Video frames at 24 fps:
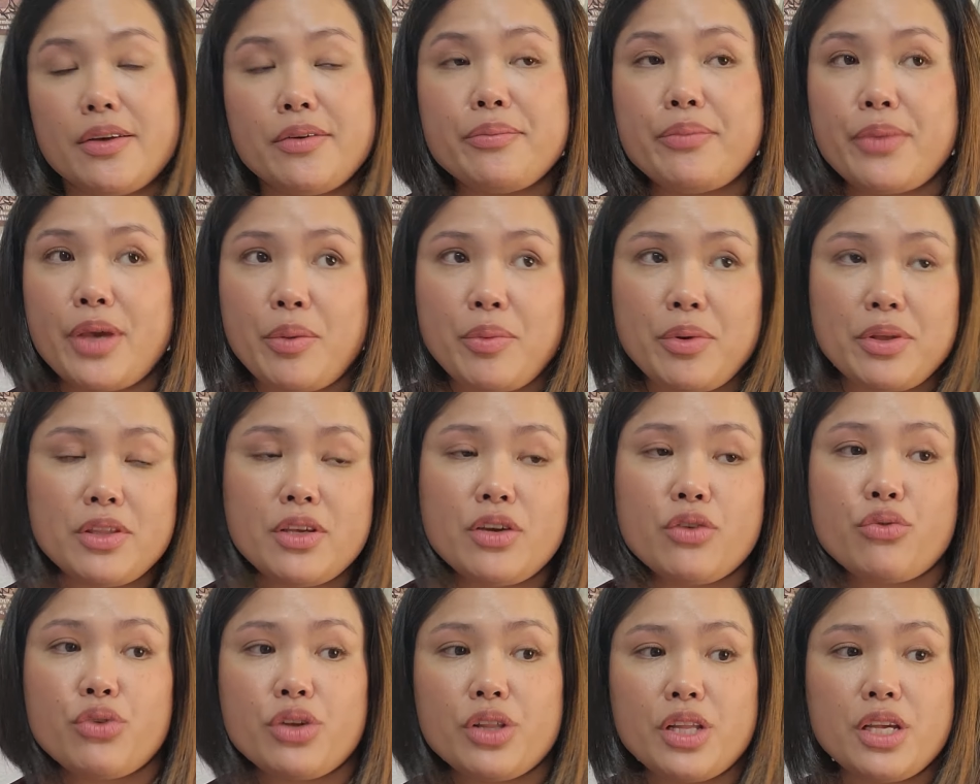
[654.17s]
Maybe
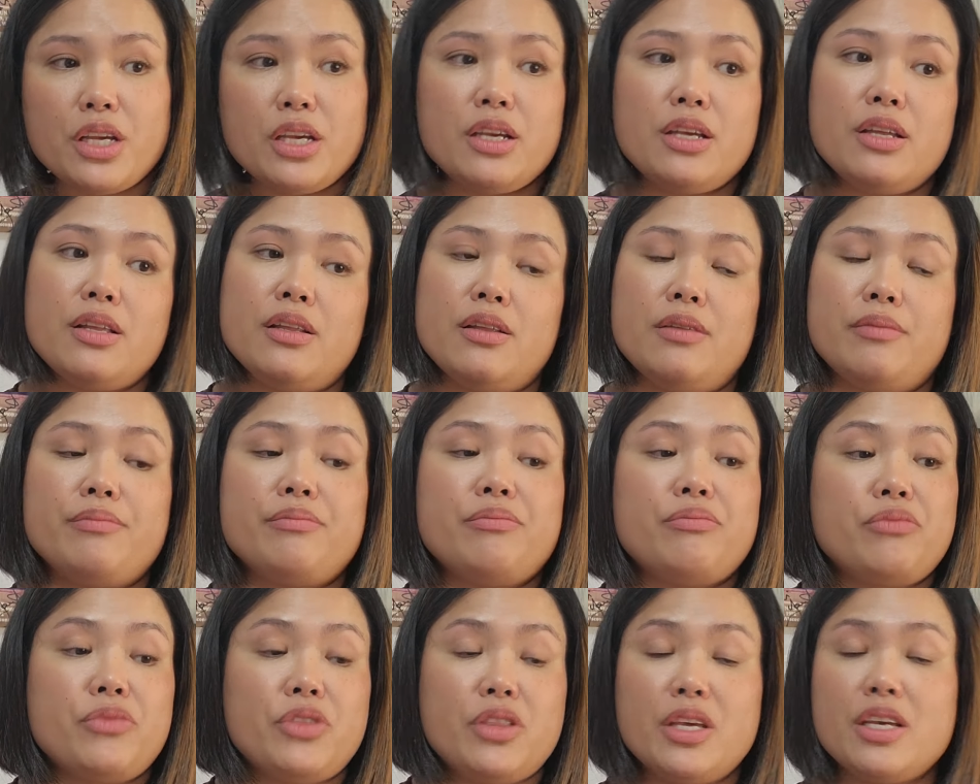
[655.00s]
they really,
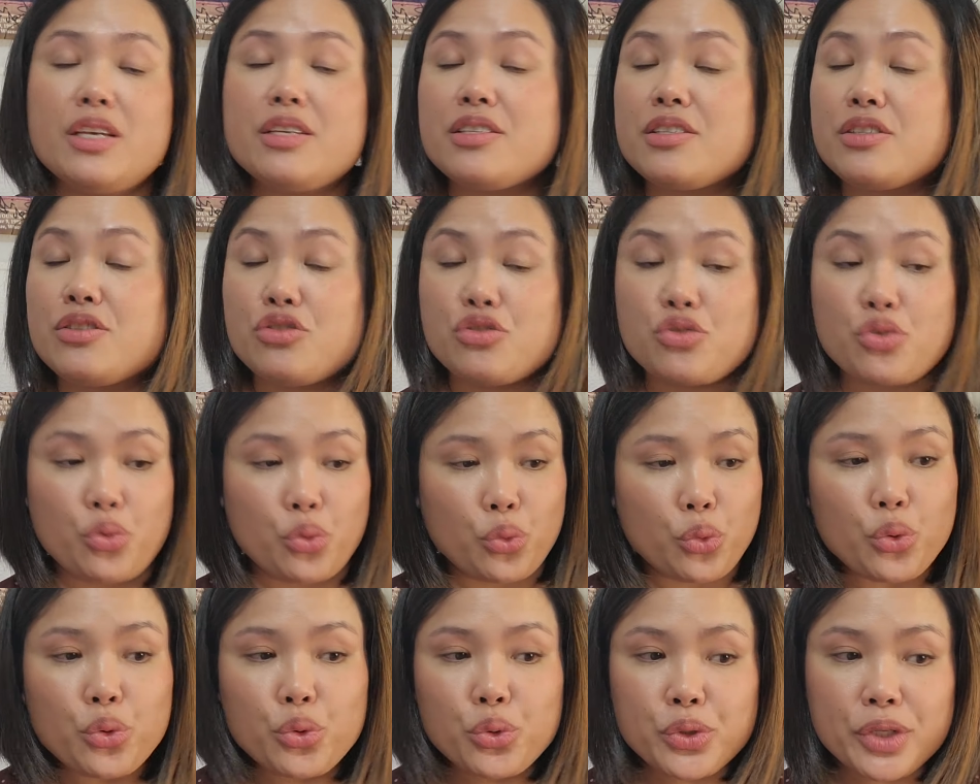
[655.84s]
this
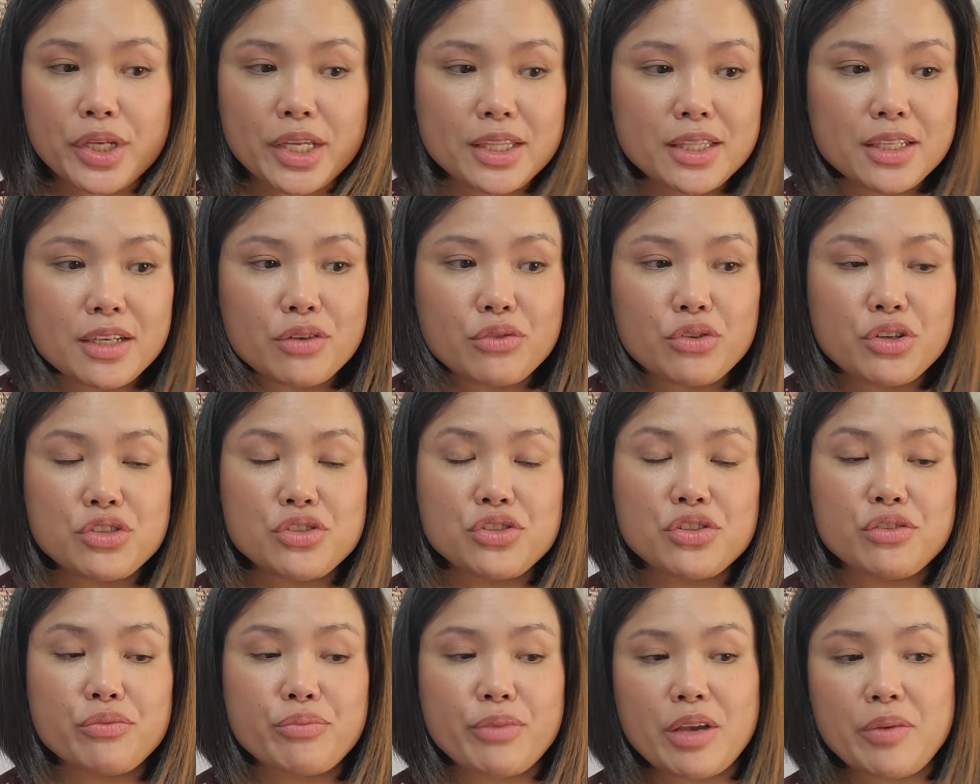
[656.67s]
school in that
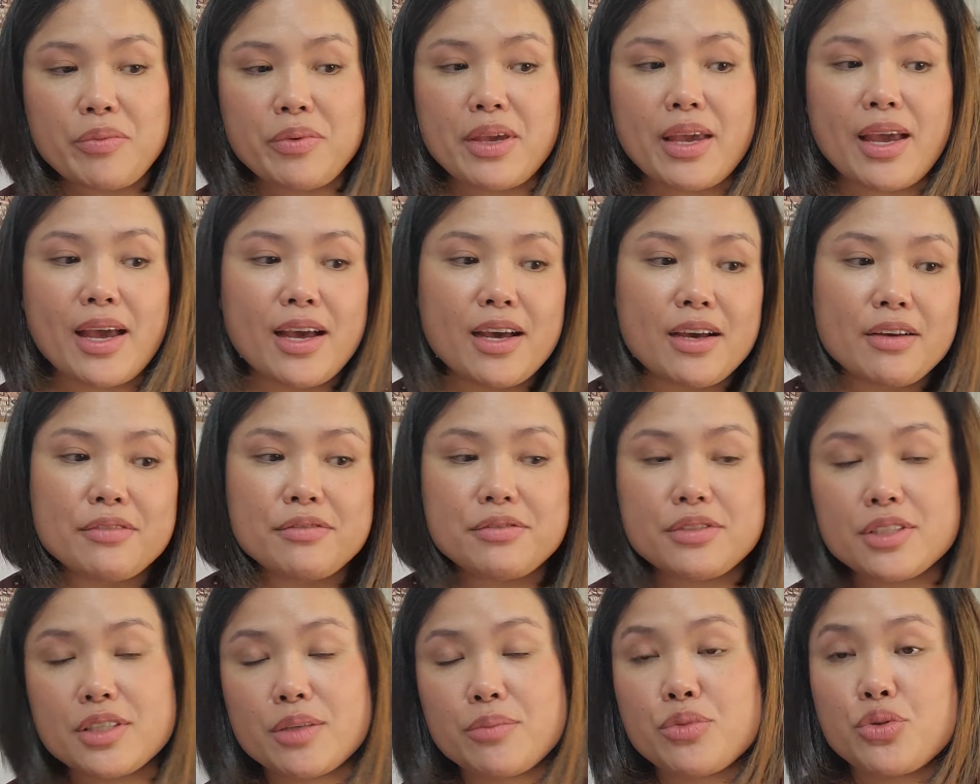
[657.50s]
region maybe
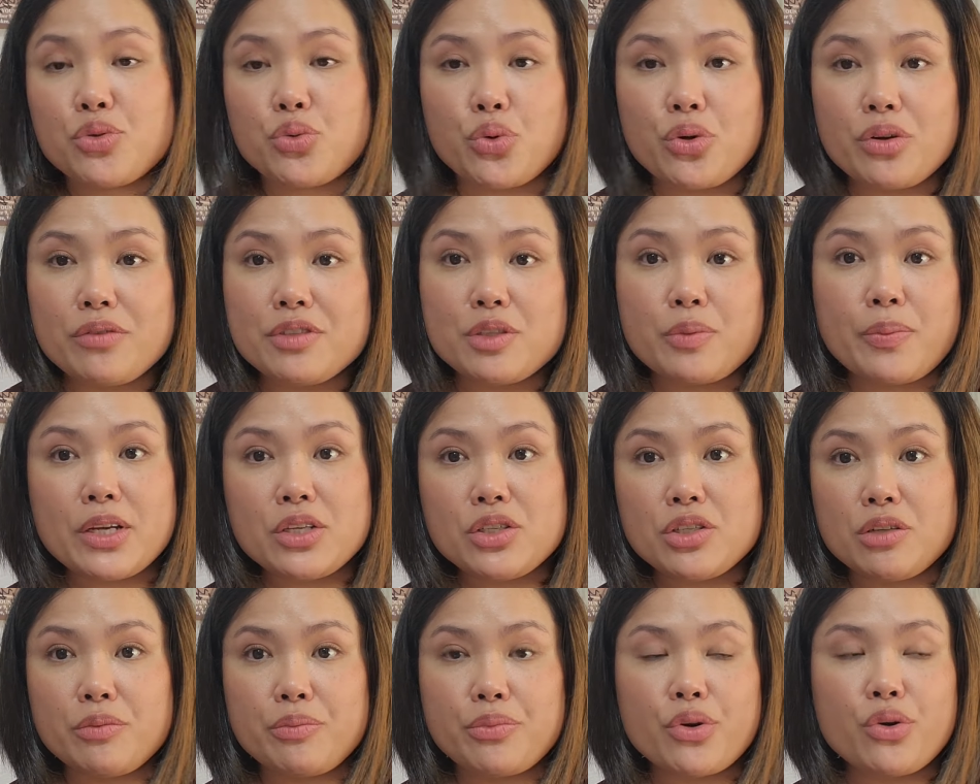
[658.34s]
have some sort of
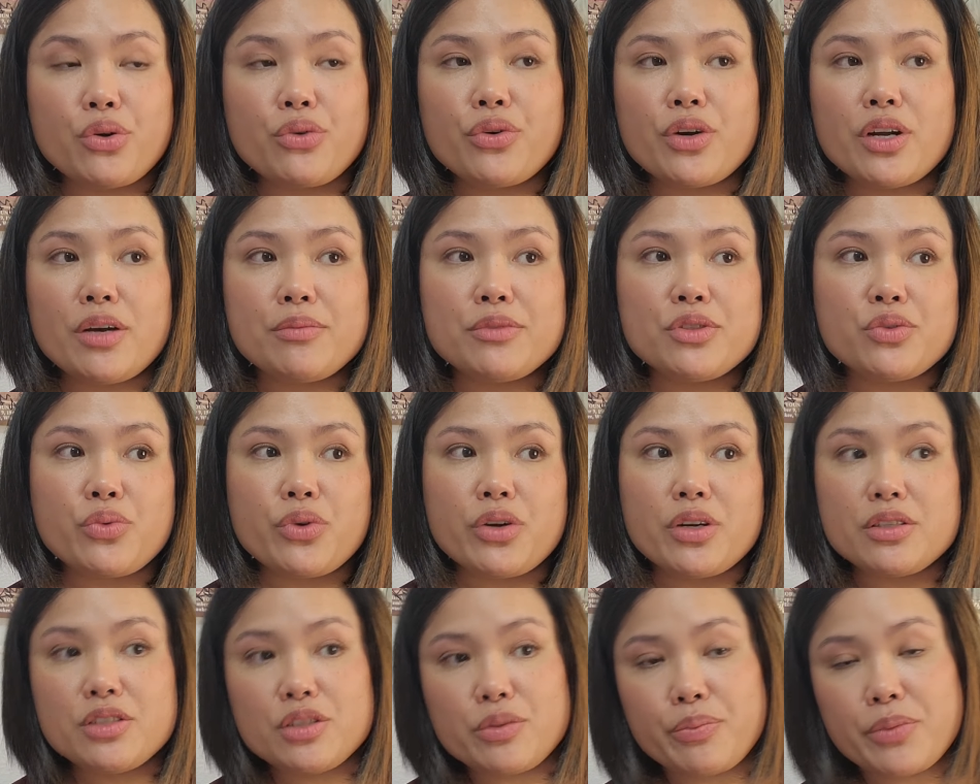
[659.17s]
special programs
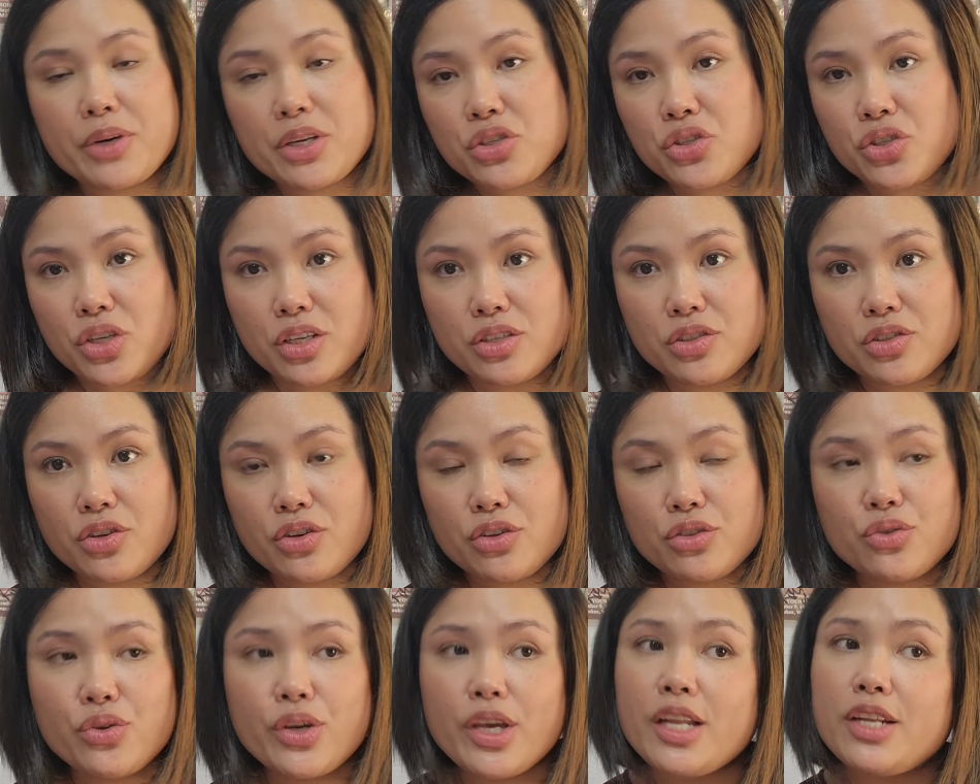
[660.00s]
where it's much
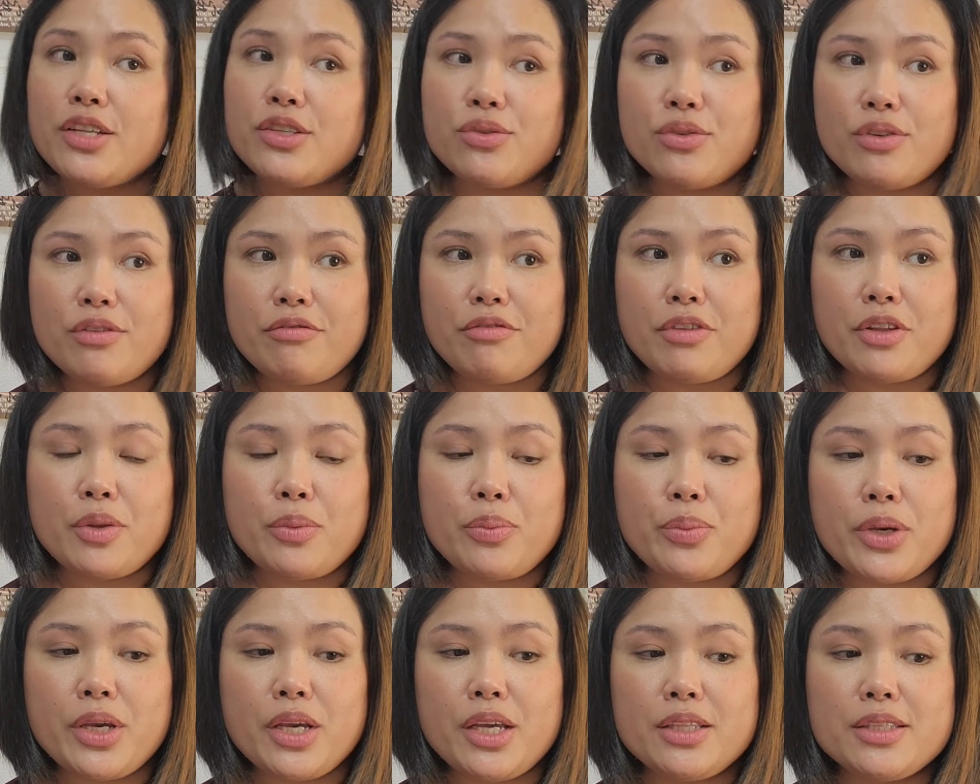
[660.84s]
easier to get into the
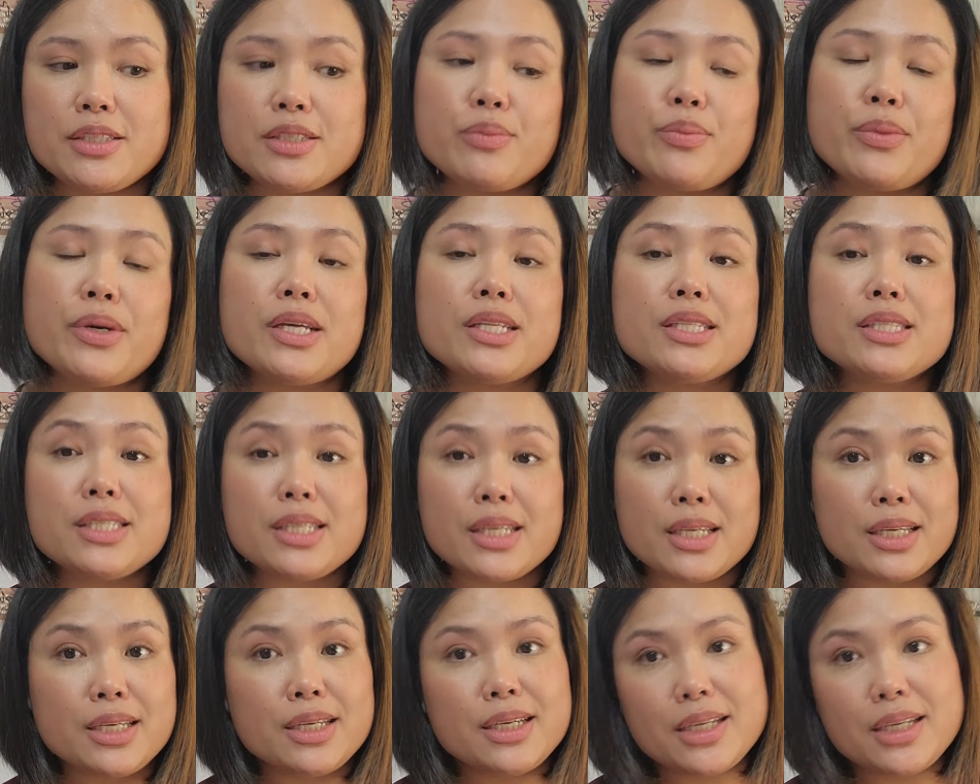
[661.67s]
Philippines. But,